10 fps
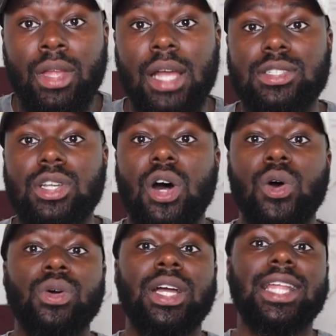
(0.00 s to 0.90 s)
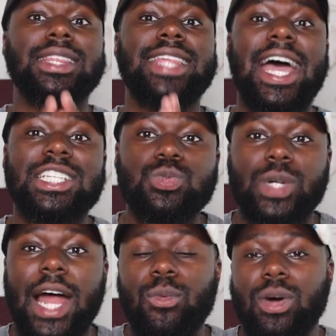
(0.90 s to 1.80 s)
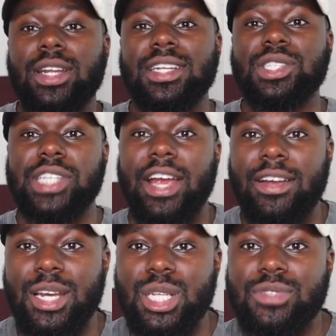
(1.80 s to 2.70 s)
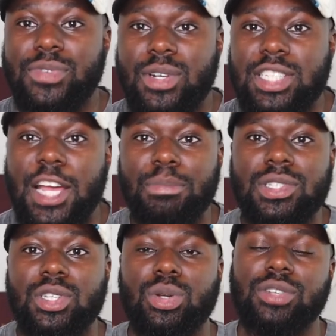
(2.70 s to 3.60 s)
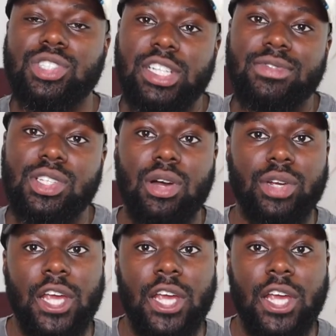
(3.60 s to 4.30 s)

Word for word: And so that's what I wanted to share in this first episode of Shift Talk,